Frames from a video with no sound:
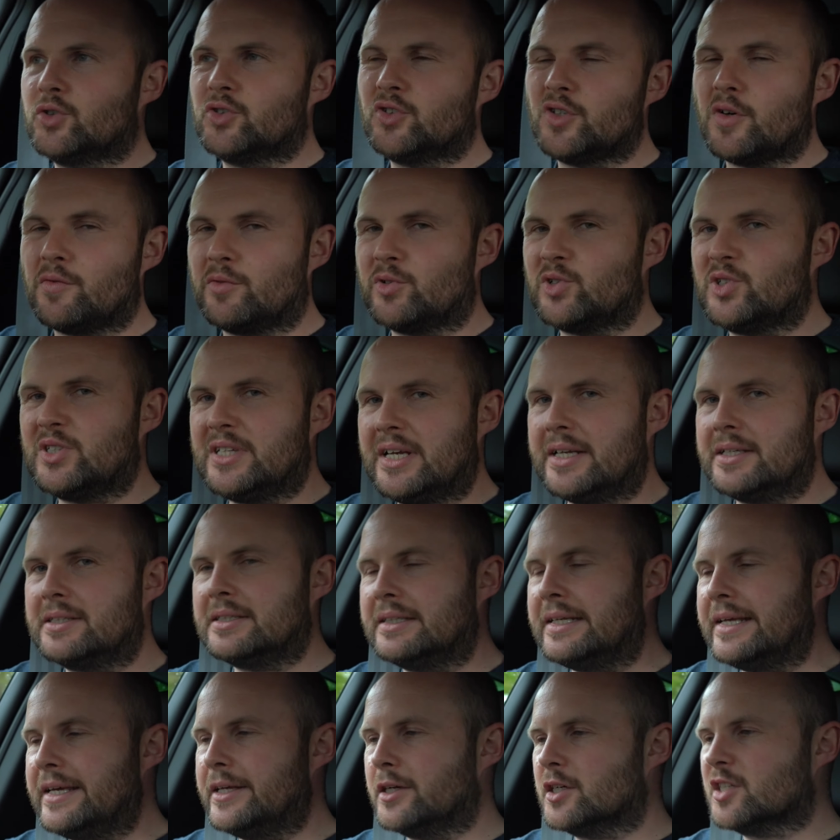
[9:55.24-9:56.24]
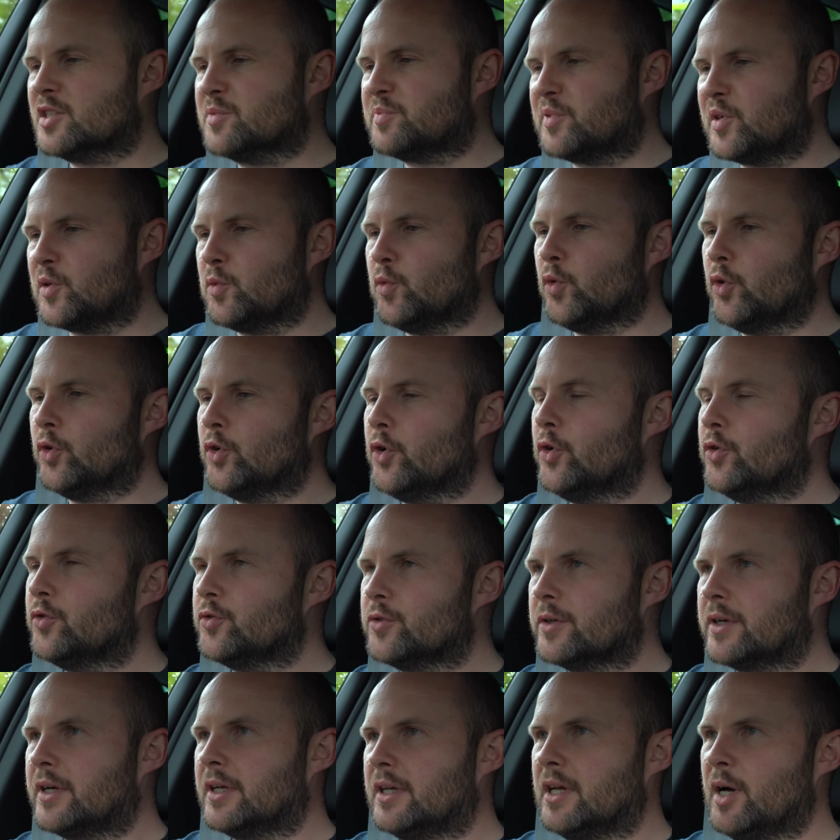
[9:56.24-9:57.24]
just over six liters per
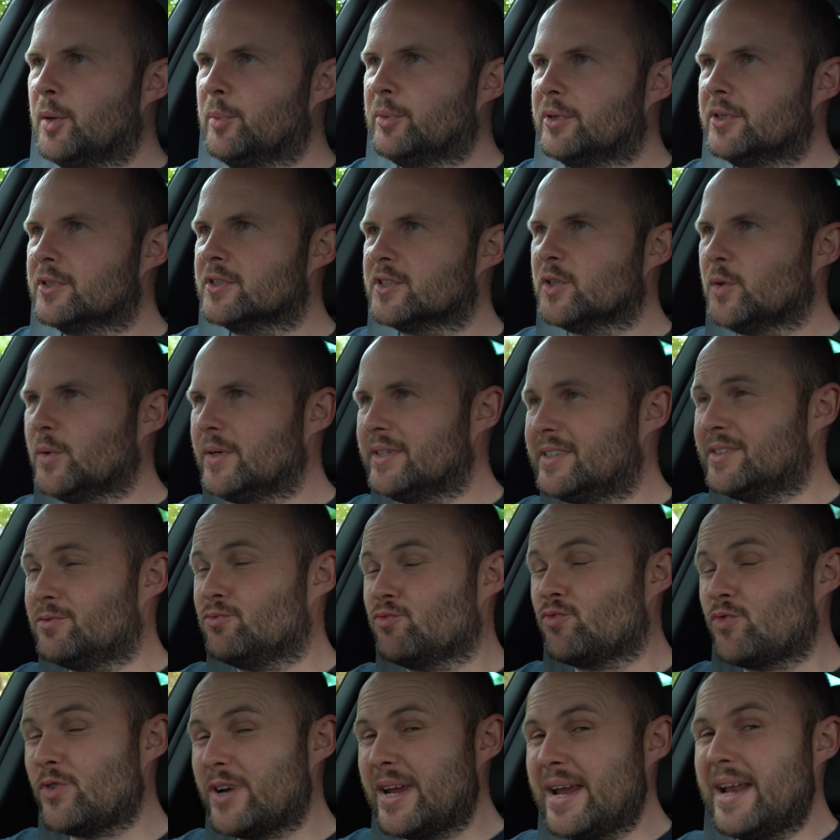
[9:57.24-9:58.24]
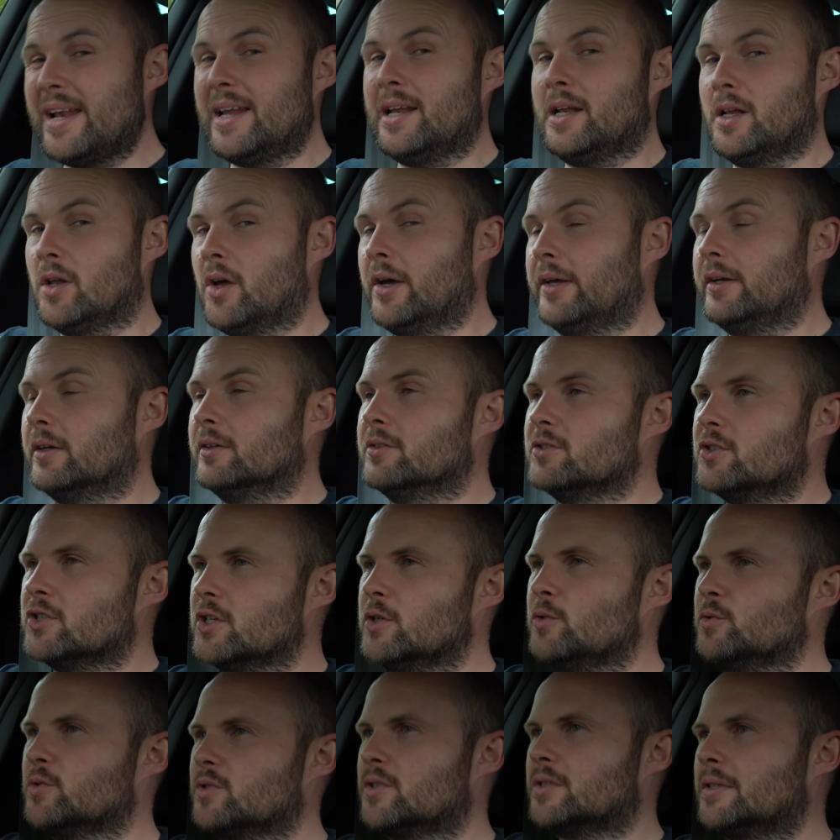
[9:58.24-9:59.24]
100 kilometers. So it's really light on
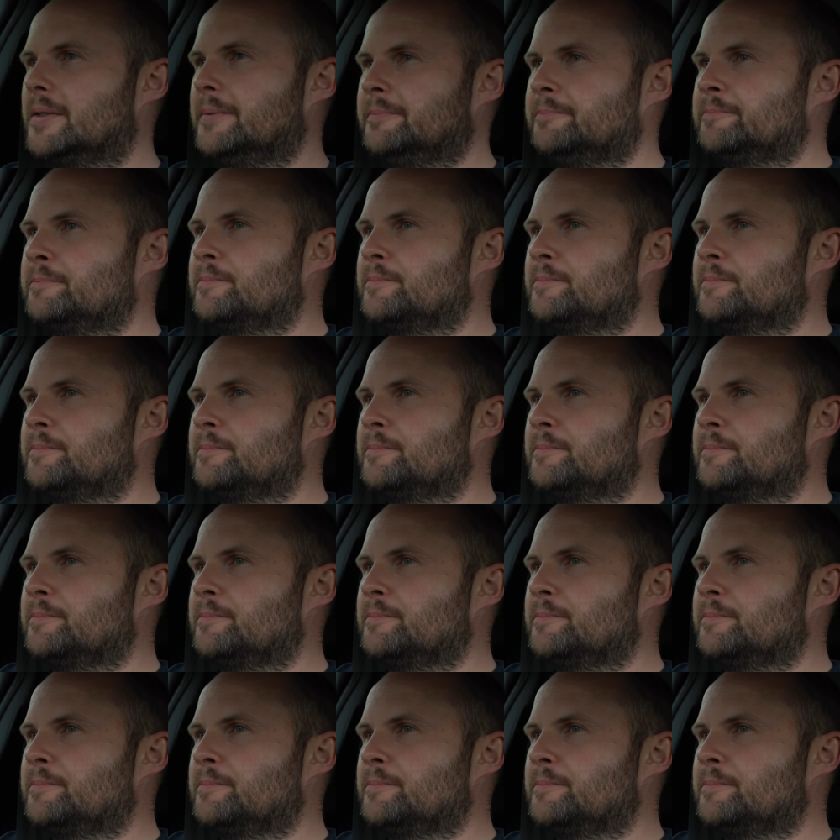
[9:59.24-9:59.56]
juice.